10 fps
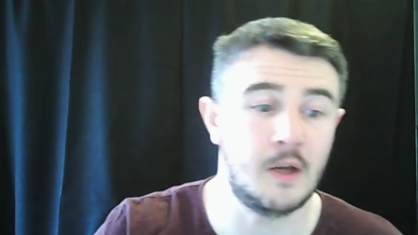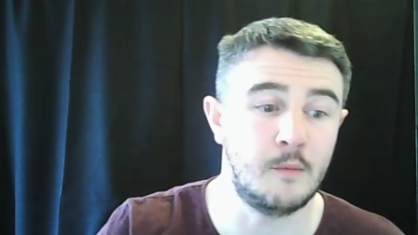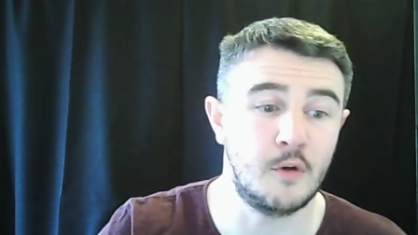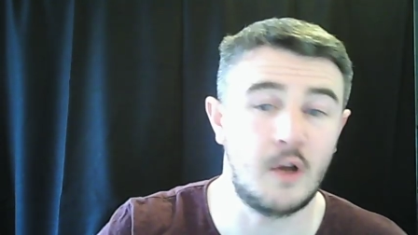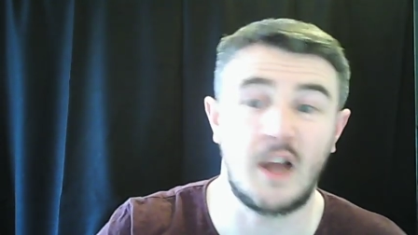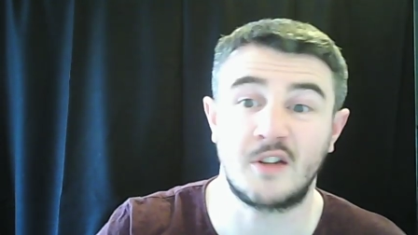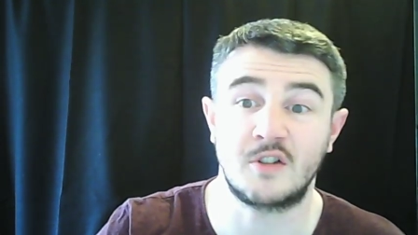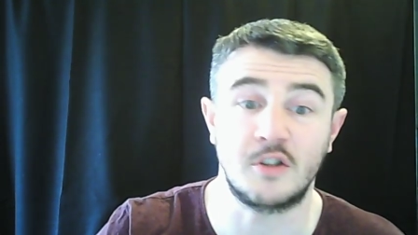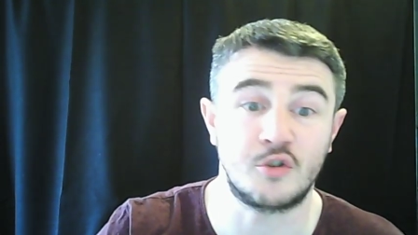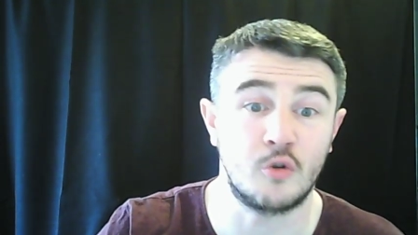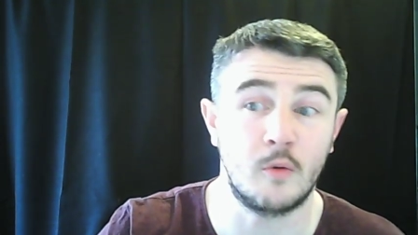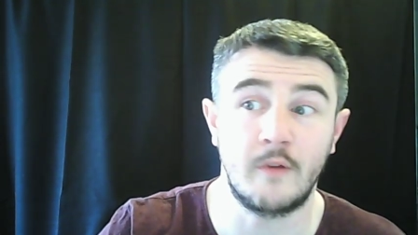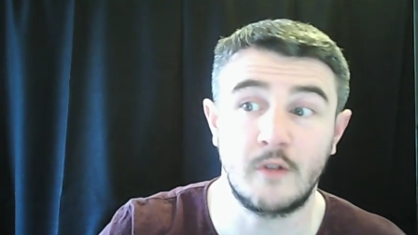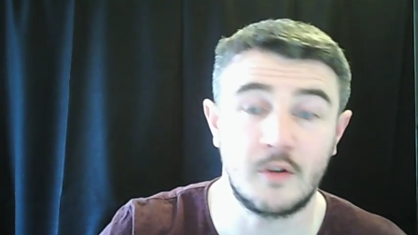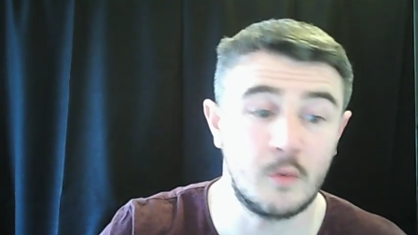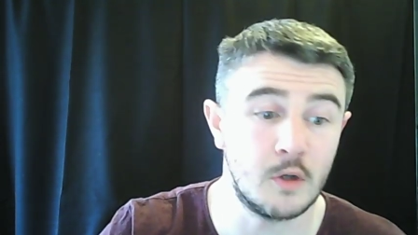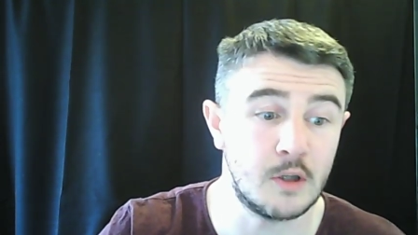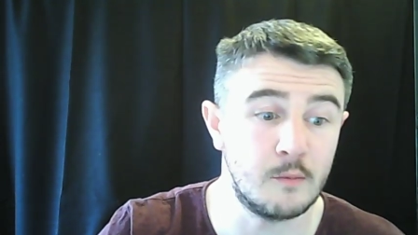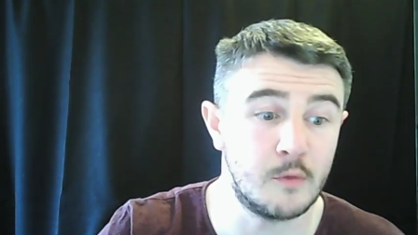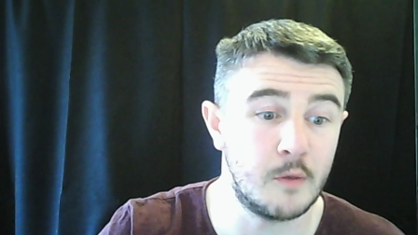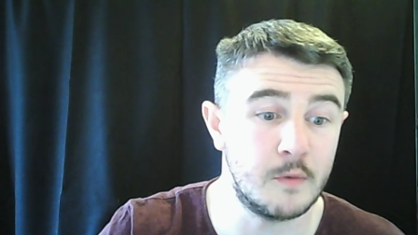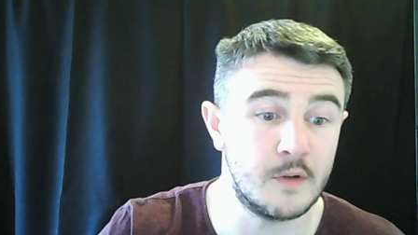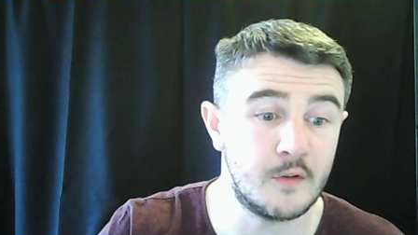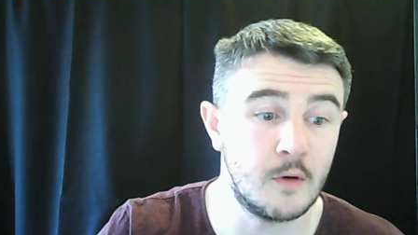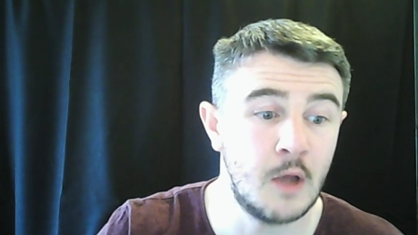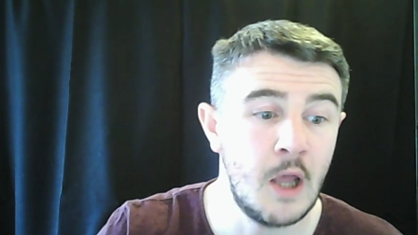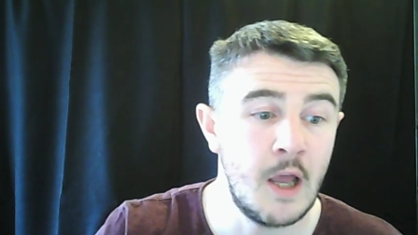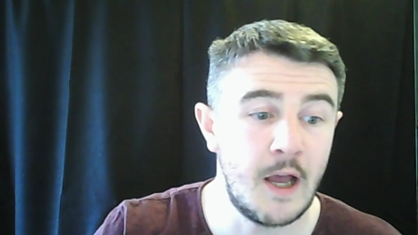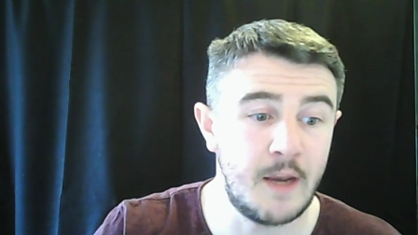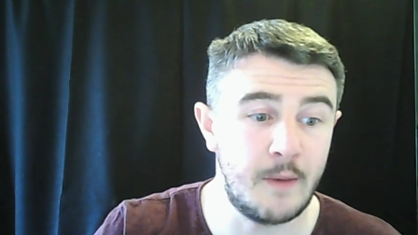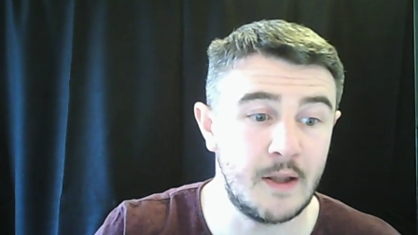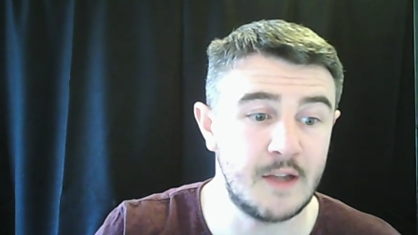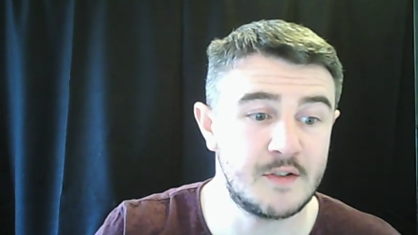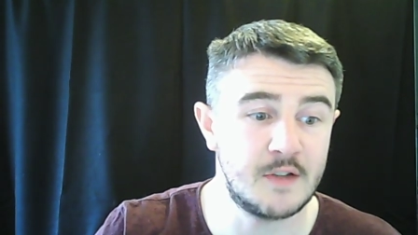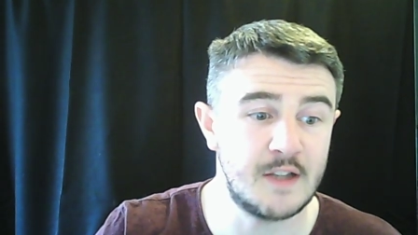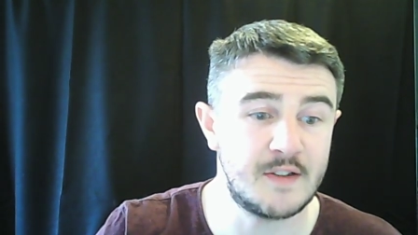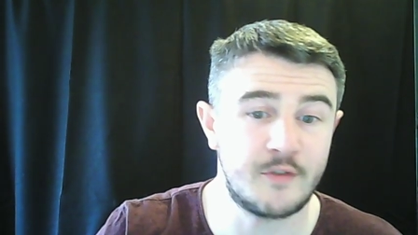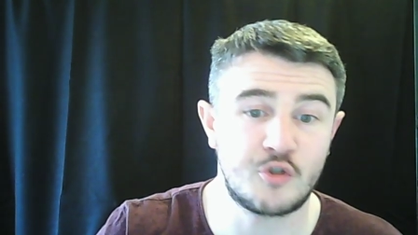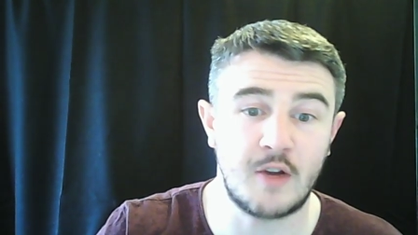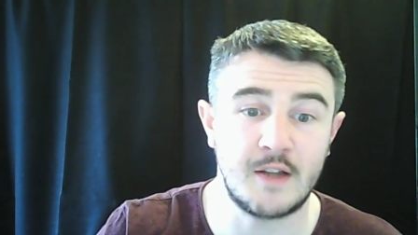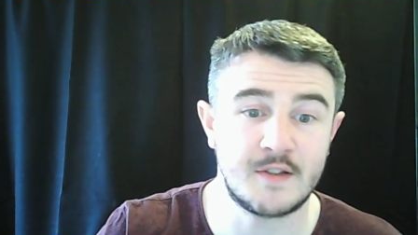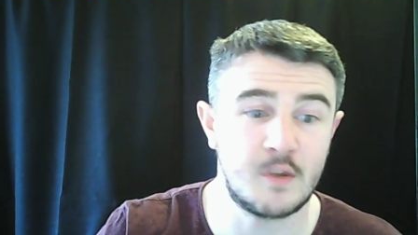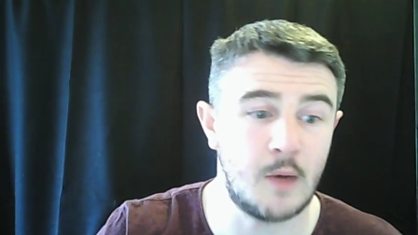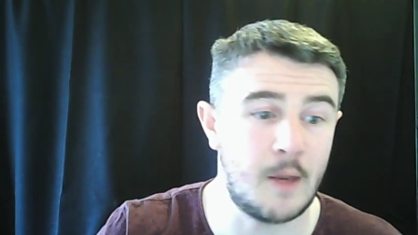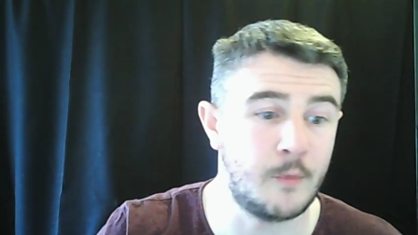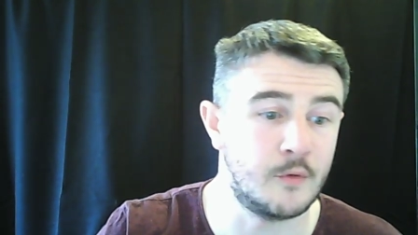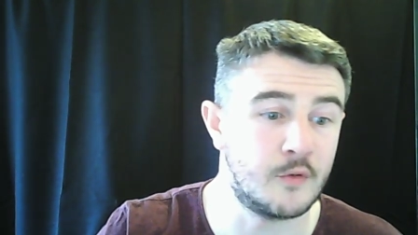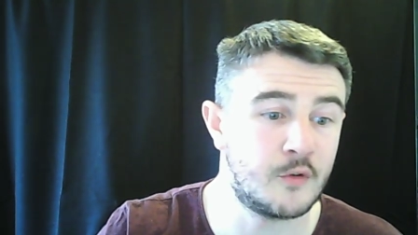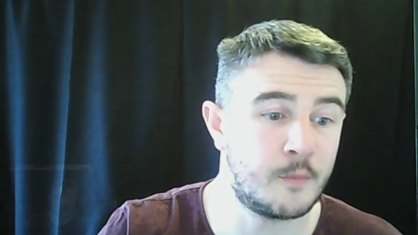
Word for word: I'm not actually sure whether it's working properly. So anyway, let's let's have a try and see what happens.